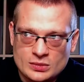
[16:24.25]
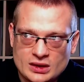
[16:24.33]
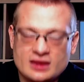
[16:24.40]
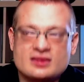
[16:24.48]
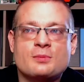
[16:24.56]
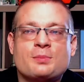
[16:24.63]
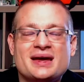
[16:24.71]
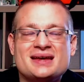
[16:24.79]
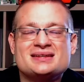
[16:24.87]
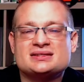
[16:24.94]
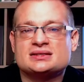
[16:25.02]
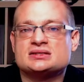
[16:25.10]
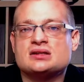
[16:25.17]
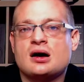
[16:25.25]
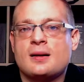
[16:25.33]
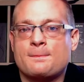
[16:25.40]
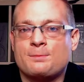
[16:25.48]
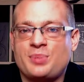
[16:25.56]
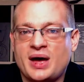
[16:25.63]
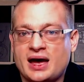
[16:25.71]
the bass is
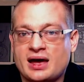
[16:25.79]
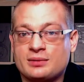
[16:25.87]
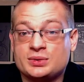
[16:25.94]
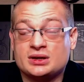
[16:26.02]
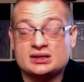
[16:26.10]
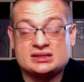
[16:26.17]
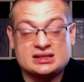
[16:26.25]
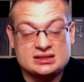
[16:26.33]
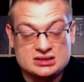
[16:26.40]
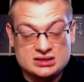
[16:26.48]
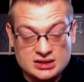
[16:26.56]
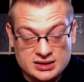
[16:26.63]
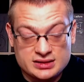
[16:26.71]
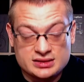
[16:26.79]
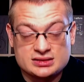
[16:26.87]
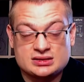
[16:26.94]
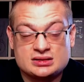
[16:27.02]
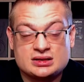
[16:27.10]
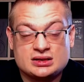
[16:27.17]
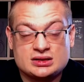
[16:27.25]
not bad, because it
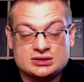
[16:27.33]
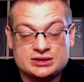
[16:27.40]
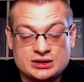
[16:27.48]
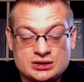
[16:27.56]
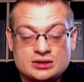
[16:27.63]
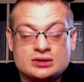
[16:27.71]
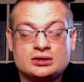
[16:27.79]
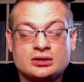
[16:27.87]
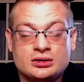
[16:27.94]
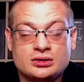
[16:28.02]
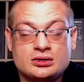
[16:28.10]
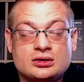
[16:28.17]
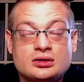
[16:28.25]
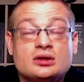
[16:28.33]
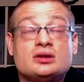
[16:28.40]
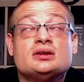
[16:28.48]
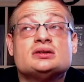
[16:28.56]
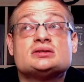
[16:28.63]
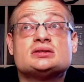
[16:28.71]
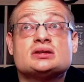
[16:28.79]
does, dear
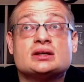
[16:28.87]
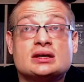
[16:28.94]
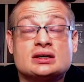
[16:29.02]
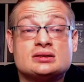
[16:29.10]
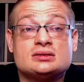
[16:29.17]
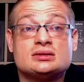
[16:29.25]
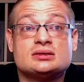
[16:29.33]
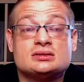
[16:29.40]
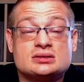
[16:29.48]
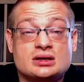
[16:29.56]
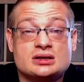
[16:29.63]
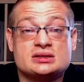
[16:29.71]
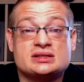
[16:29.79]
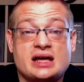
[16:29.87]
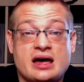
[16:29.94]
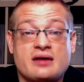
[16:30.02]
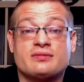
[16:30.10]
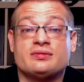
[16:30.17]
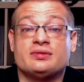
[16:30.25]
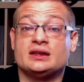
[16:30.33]
goodness, it does
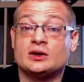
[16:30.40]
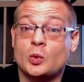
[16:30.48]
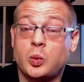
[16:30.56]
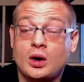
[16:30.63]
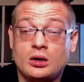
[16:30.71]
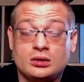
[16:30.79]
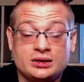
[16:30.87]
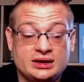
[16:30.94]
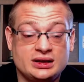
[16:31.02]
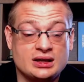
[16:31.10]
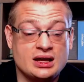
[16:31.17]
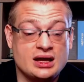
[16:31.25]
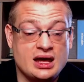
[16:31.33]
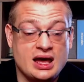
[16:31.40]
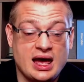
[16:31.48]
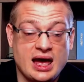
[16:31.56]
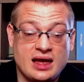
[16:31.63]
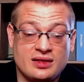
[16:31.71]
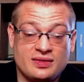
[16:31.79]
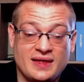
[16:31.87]
have the quality
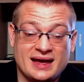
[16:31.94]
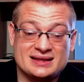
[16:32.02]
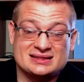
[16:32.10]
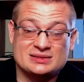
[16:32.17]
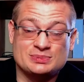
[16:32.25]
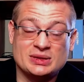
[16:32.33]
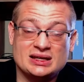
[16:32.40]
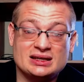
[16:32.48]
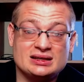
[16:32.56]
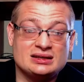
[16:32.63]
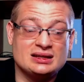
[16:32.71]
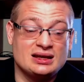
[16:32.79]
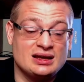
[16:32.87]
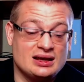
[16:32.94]
and that speed